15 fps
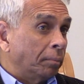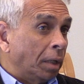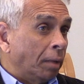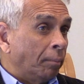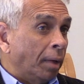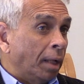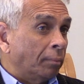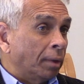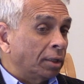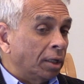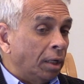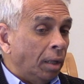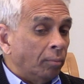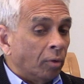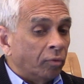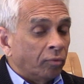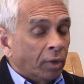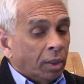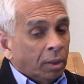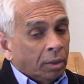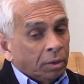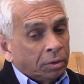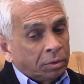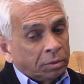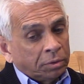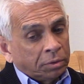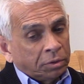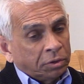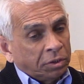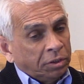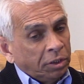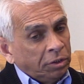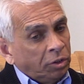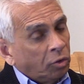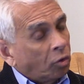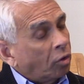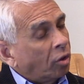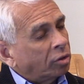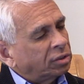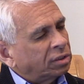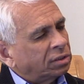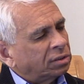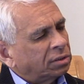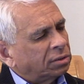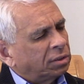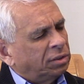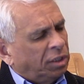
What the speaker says: a man by the name of Tedros